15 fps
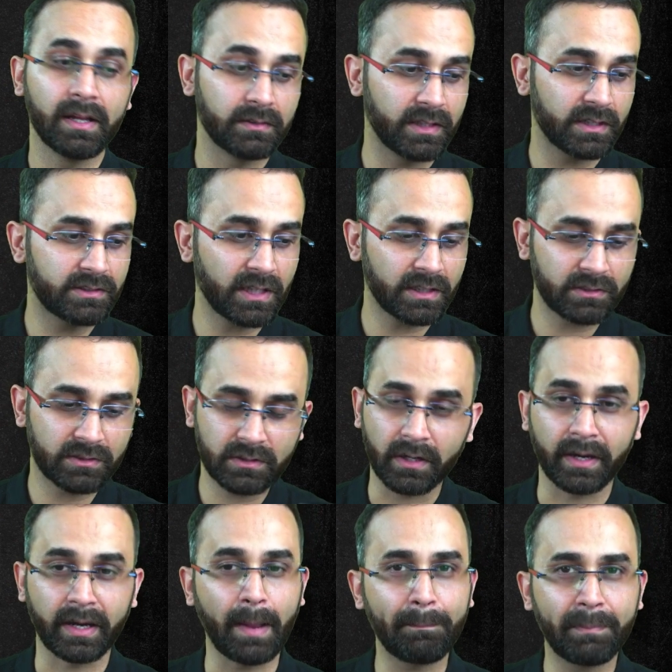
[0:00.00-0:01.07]
They're just
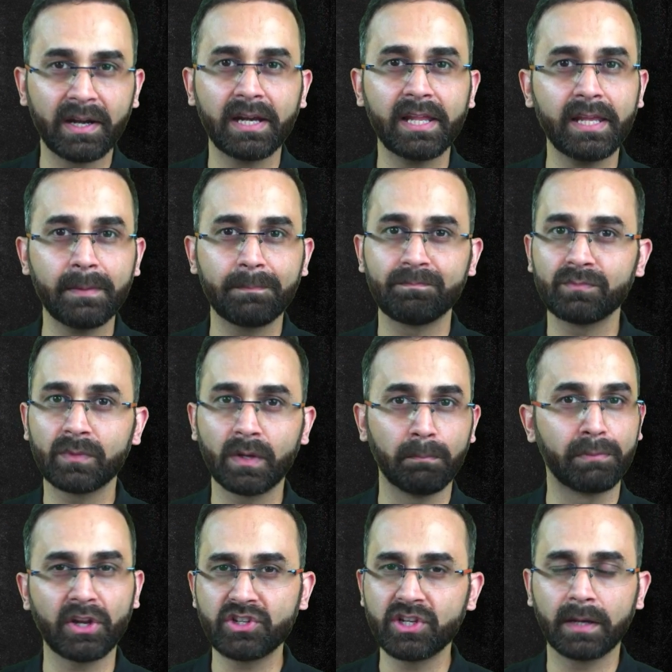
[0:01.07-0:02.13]
rapidly
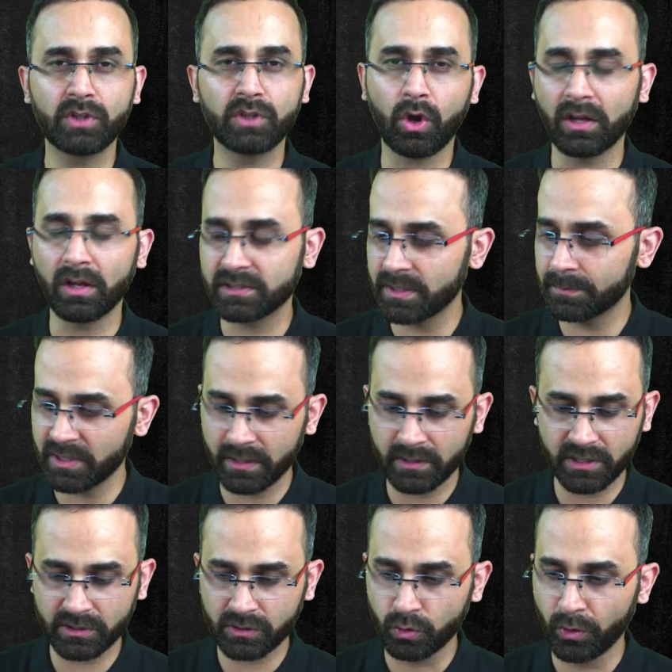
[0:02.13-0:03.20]
brushing up the concepts
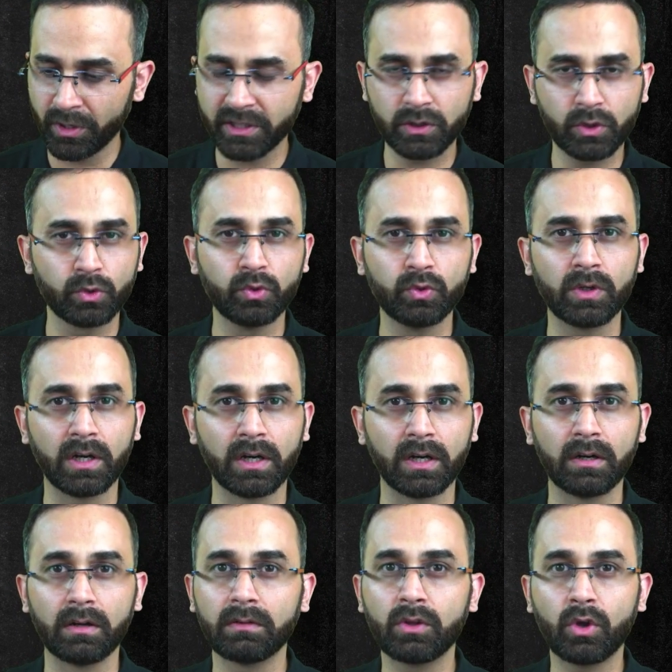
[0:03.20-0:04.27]
and just going through
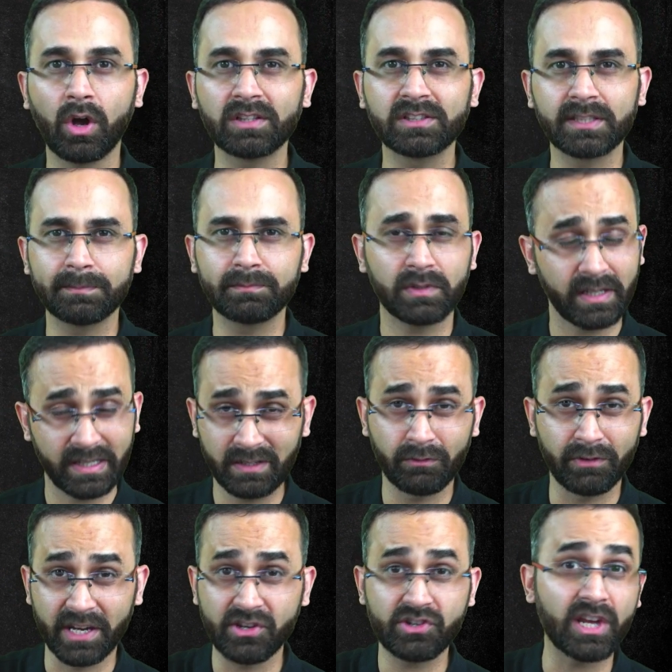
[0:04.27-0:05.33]
the concepts in a
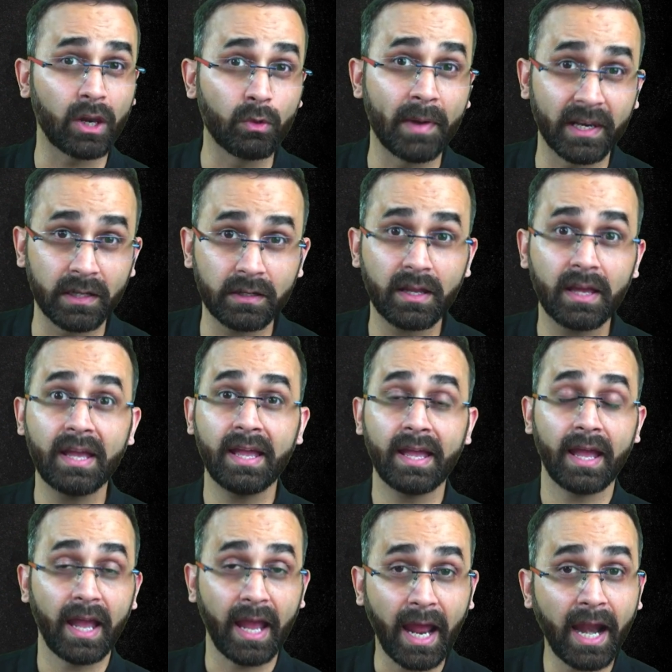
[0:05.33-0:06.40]
very shallow manner
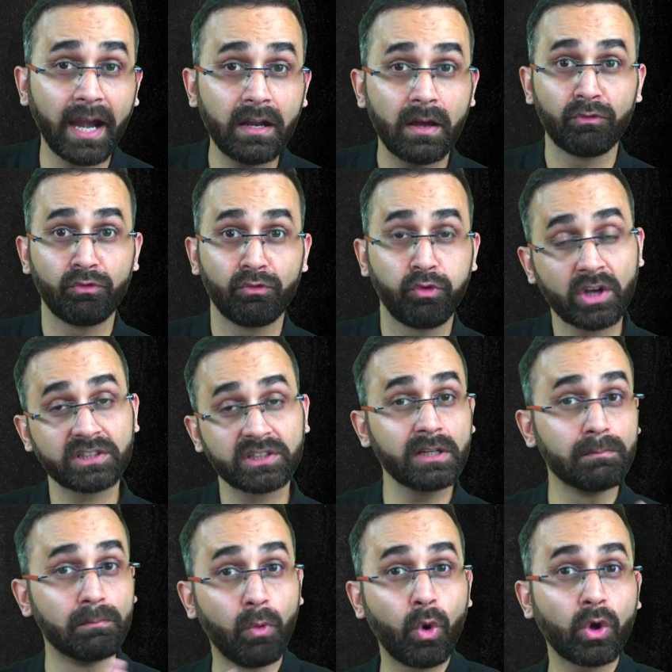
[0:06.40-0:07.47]
and
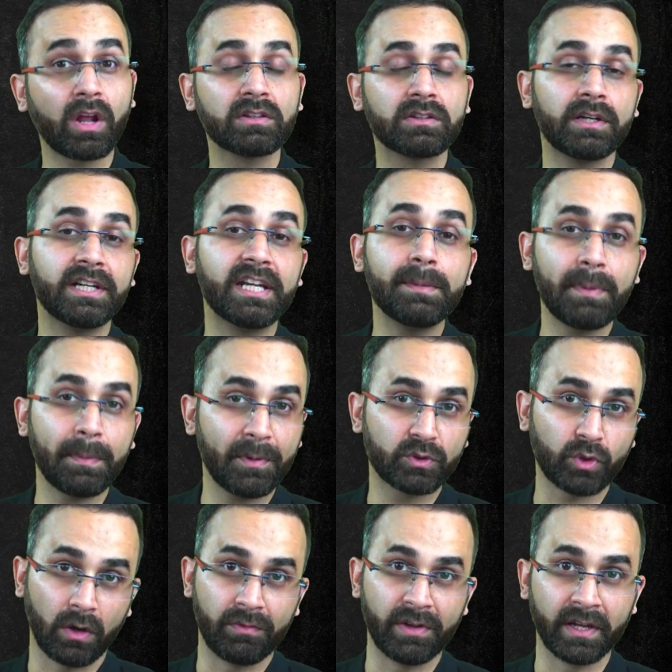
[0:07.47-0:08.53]
focusing more on the DPP
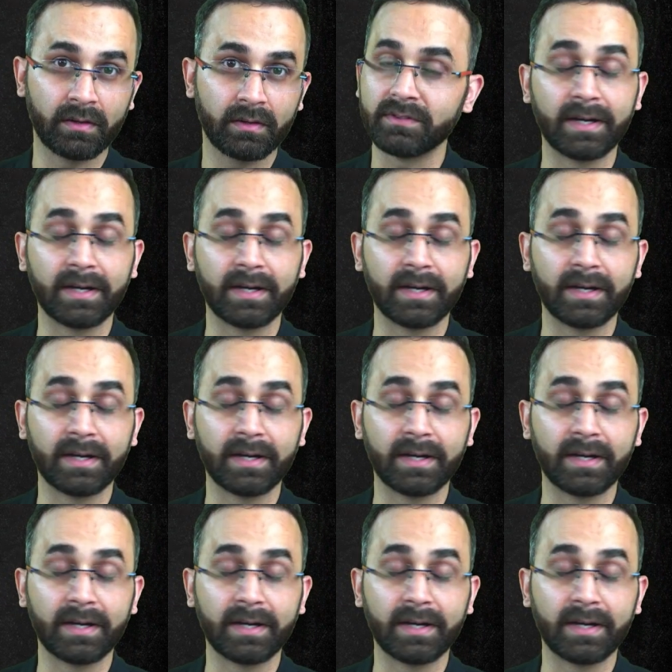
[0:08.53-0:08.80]
solving.